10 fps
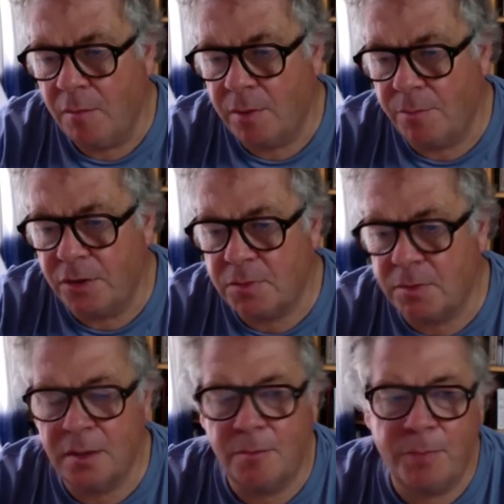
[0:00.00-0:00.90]
But
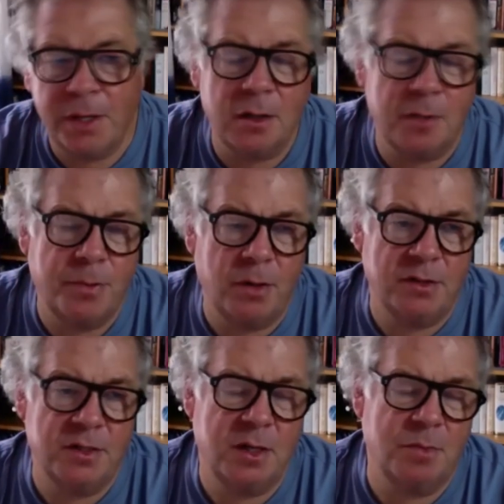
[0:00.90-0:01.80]
possibly the bigger
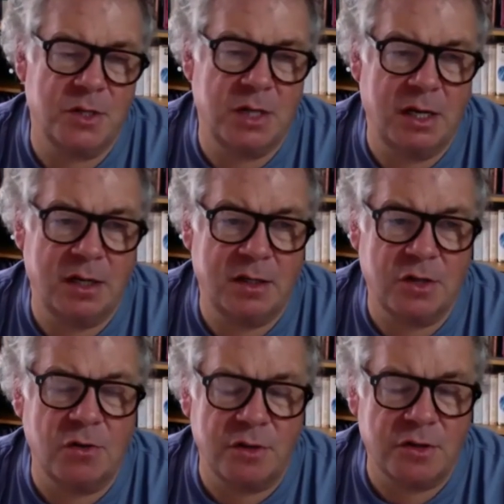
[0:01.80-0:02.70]
policy mistake is
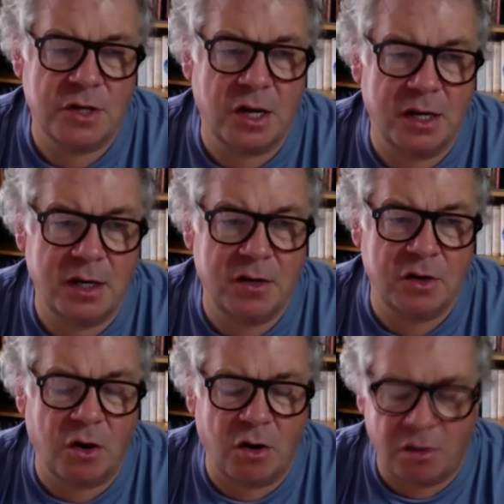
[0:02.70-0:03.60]
on the side
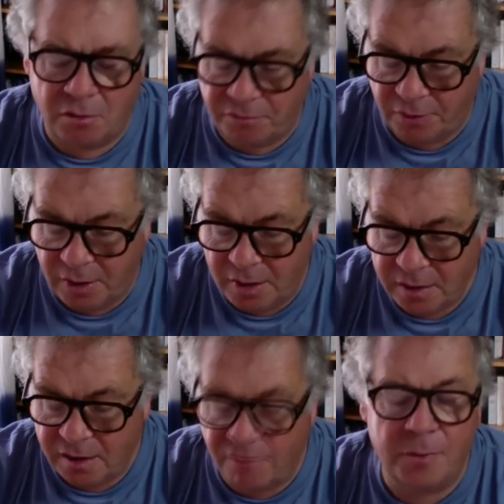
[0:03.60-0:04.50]
of
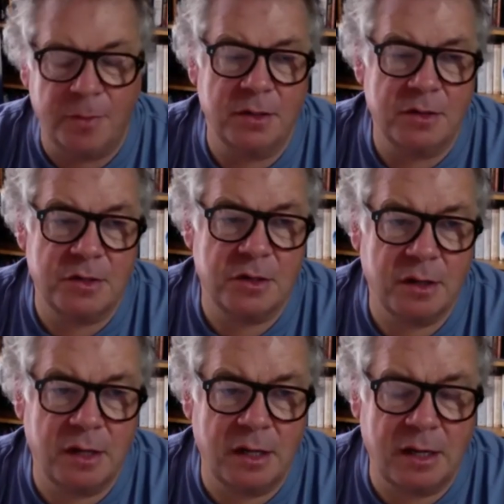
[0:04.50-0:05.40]
governments.
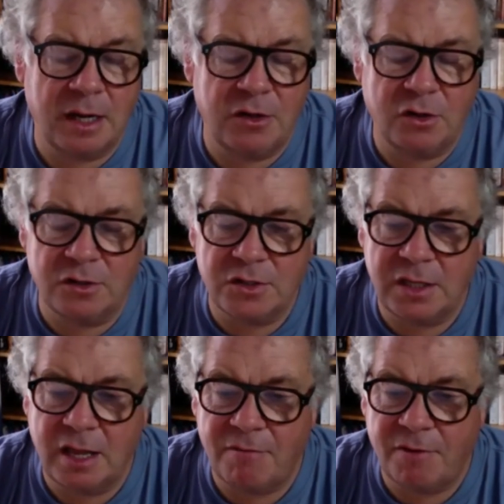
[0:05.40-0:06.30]
And you can
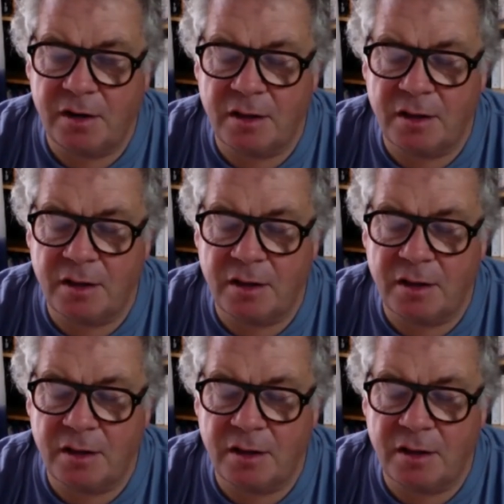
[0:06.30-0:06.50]
see that very